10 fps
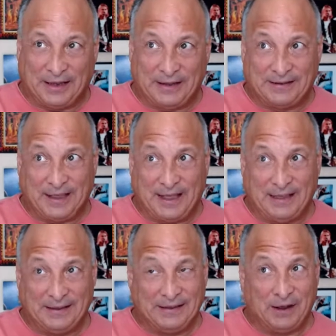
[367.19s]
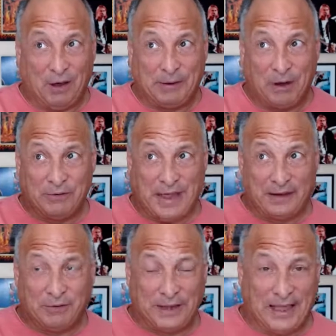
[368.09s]
And, I'll be going
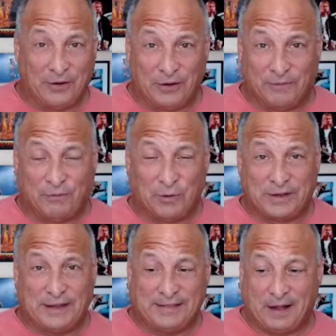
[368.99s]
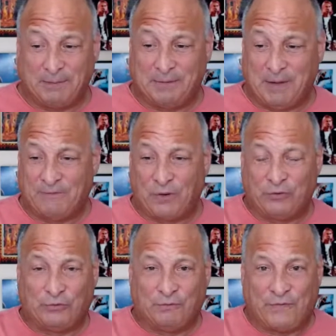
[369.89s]
down to Atlanta on the 14th. That'll be my
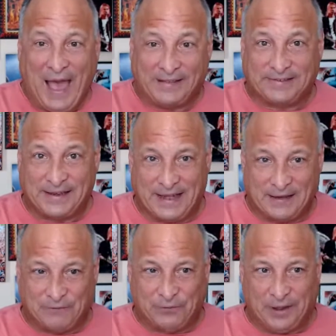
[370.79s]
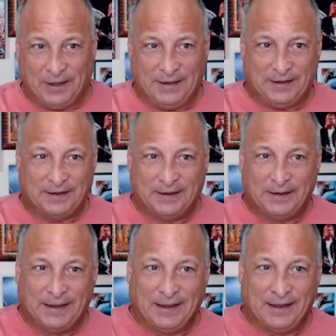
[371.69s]
first vaccinated flight,
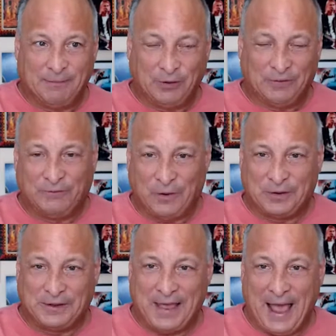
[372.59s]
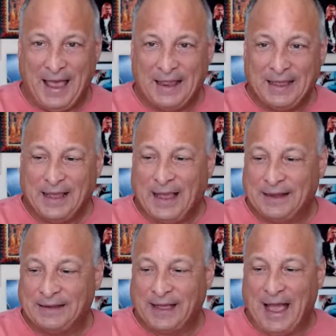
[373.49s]
and I'm looking forward to that.
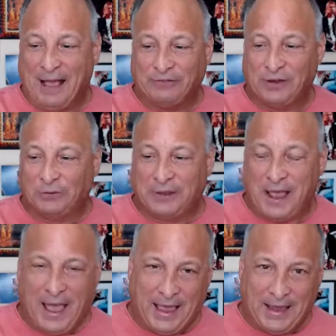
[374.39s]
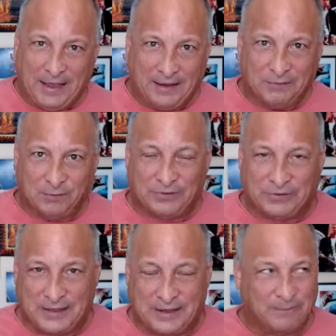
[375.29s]
And as you know, today
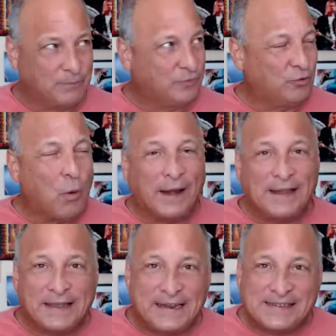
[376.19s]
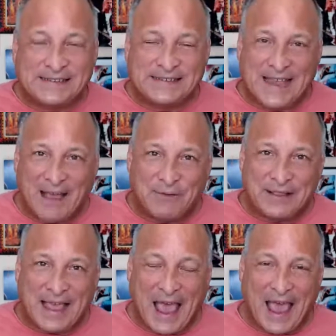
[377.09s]
was the
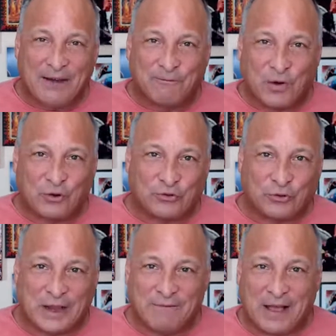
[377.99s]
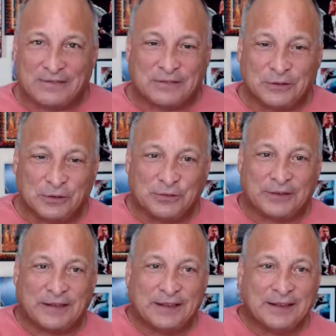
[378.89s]
27th anniversary of us
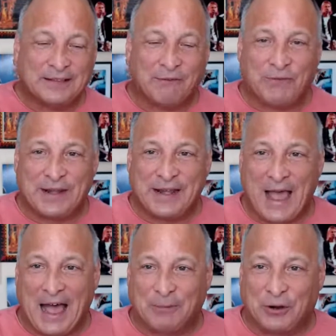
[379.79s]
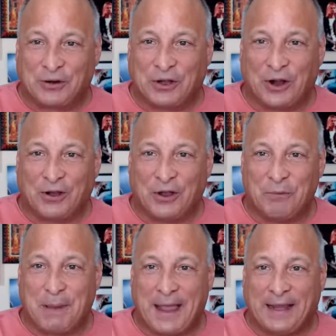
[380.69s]
losing the phenomenal Kurt
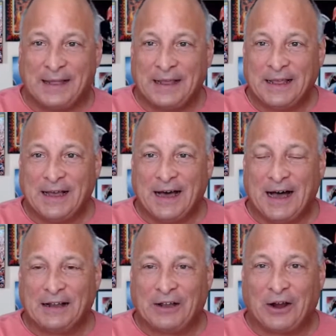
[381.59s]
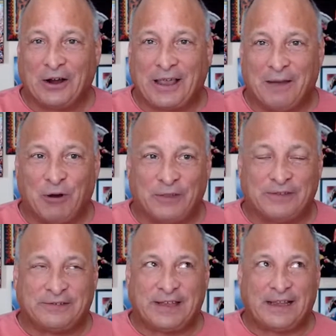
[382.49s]
Cobain. Kurt came on the
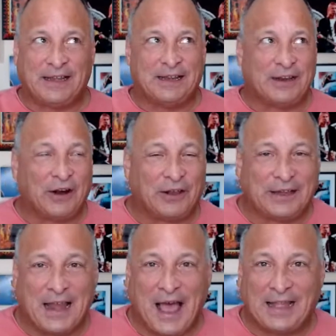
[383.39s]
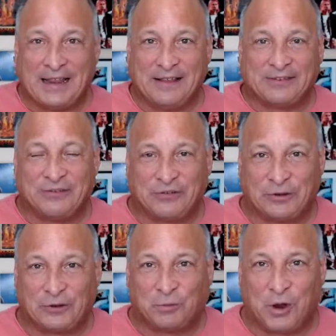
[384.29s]
scene in the early 90s and just
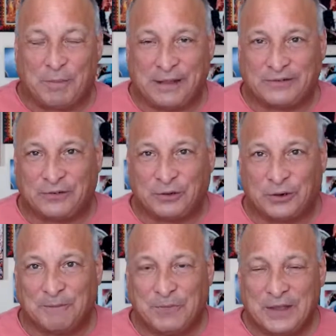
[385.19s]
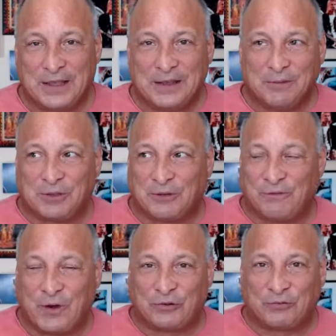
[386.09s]
took the world by storm with their
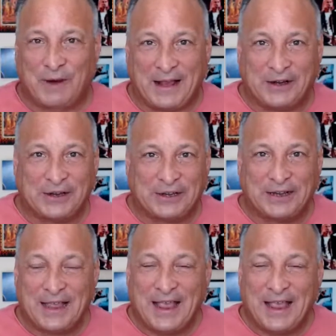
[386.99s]
first record.